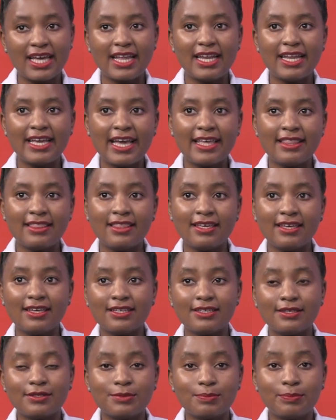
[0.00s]
I think
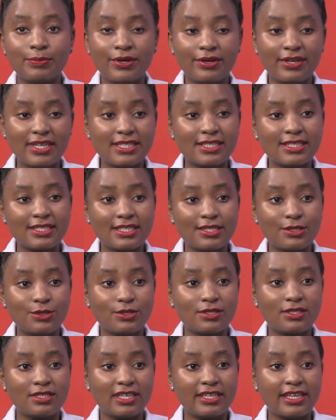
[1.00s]
parents need to
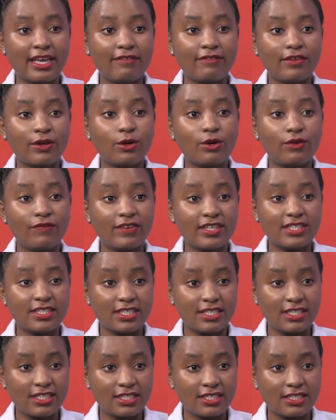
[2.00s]
start having
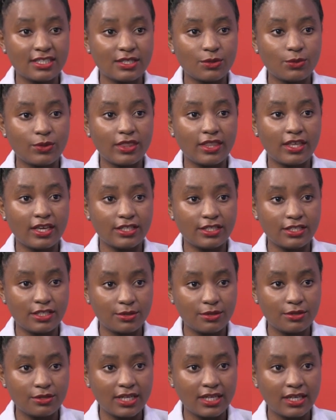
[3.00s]
conversations with their
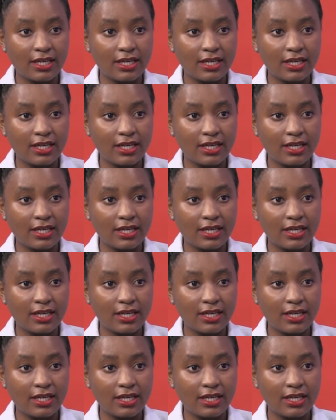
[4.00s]
children.